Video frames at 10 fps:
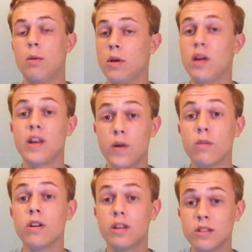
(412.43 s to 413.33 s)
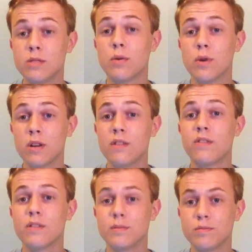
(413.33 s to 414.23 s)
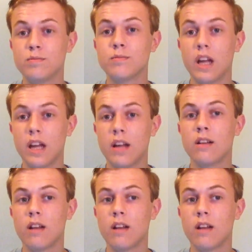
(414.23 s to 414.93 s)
But no, they're really supportive, and